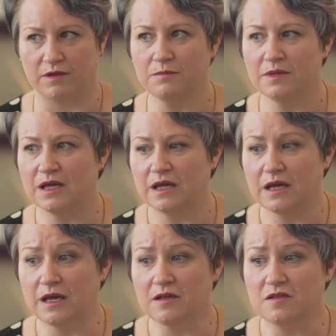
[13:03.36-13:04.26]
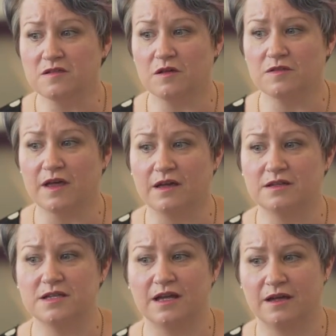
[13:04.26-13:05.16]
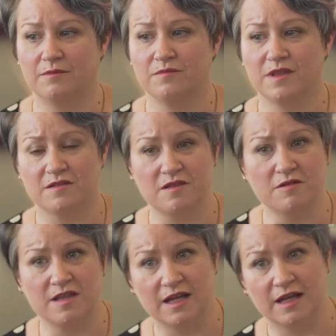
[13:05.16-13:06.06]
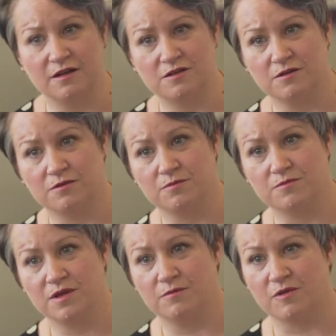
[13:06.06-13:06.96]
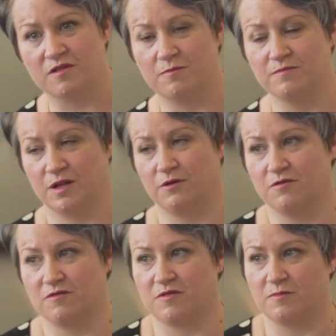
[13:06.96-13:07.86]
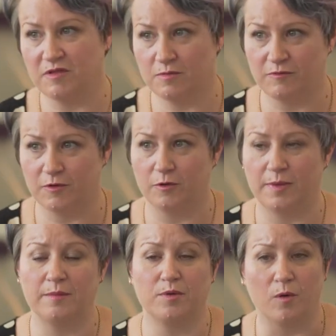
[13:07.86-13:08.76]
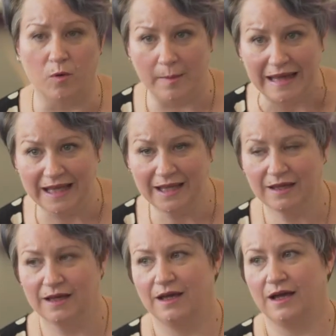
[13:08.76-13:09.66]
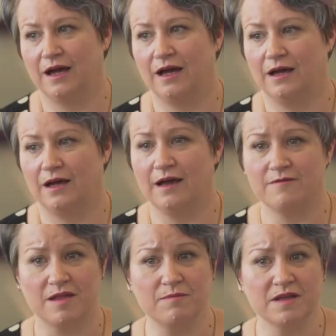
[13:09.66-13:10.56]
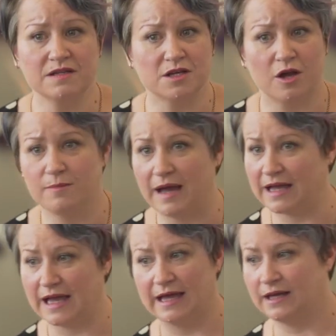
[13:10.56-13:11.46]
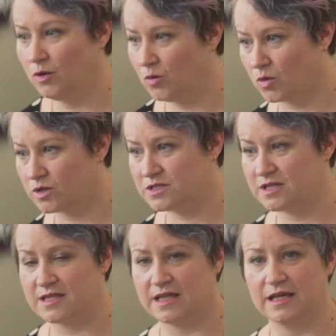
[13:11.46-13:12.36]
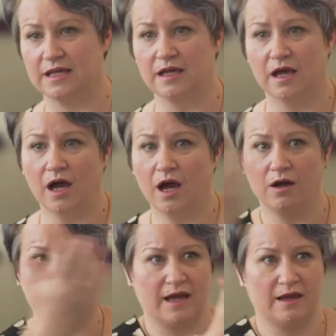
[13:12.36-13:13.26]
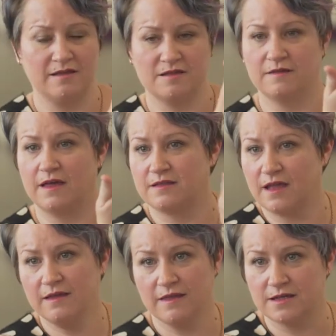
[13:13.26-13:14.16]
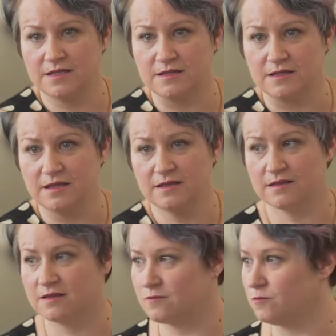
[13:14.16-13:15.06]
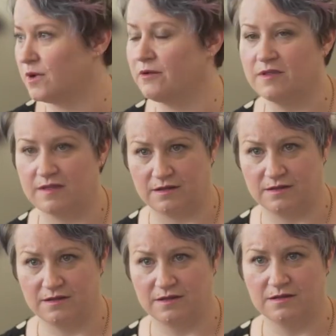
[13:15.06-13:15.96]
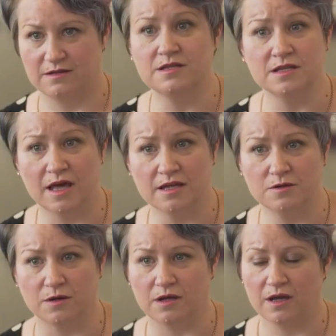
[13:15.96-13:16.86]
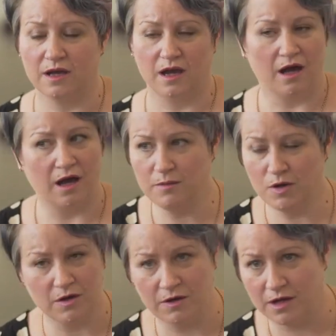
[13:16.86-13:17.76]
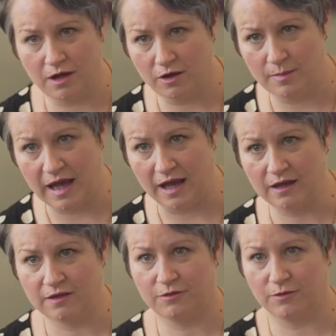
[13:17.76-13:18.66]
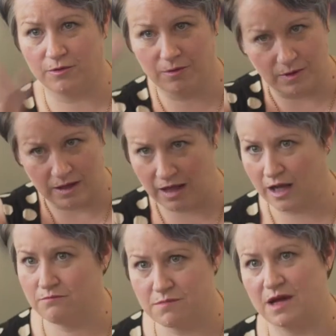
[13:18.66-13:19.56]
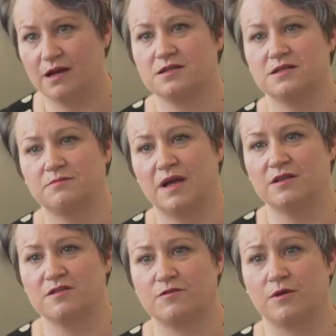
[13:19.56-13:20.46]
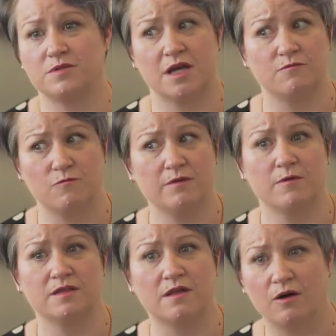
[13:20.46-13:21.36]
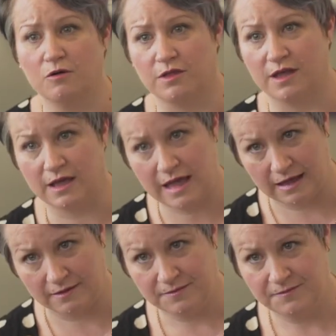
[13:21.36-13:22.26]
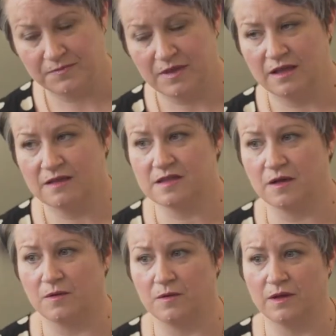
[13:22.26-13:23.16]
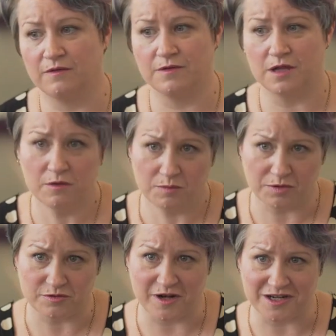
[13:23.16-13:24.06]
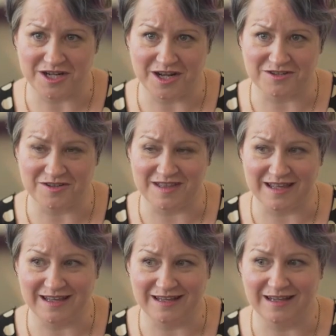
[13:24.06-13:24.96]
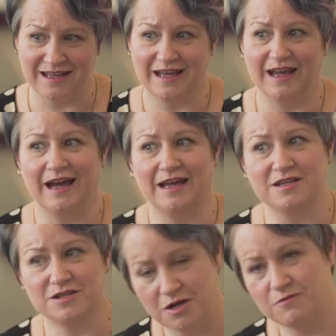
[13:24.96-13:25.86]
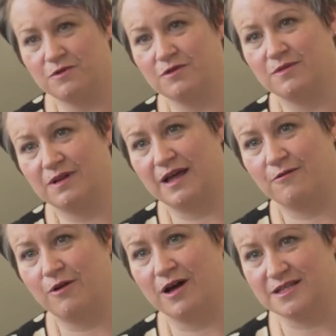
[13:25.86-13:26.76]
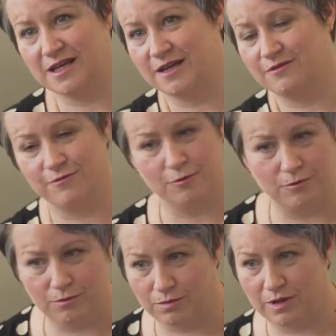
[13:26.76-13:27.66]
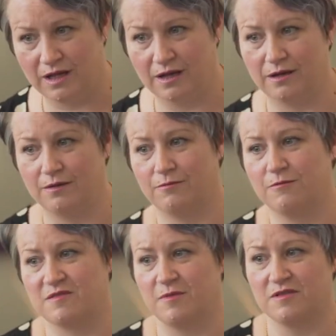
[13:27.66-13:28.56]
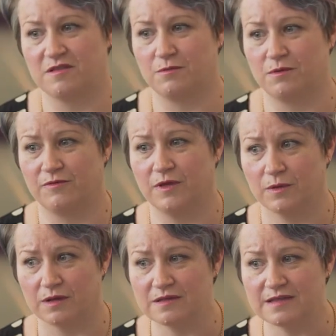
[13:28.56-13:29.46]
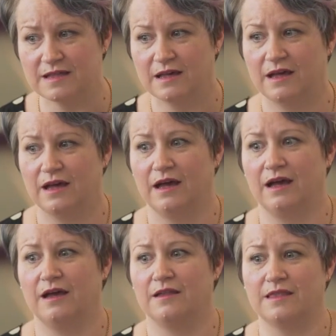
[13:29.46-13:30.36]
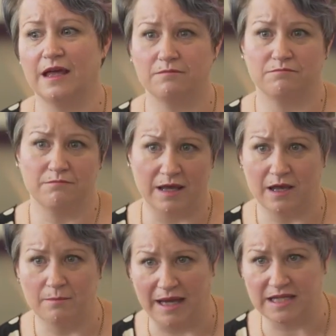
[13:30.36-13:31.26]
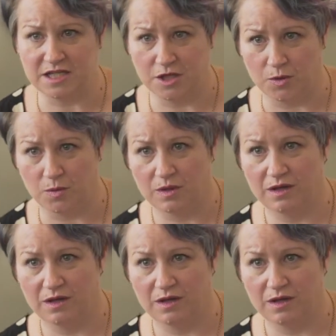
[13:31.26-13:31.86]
them, so that the associate editor who's responsible for your paper, or me, have something to go back and look to see, okay, so they say they did this, where is it? Did they do it? I'm not going to go back through an unmarked manuscript and reread the whole thing again. So if you don't put track changes in and you don't write a full response to reviewers, that may come back to you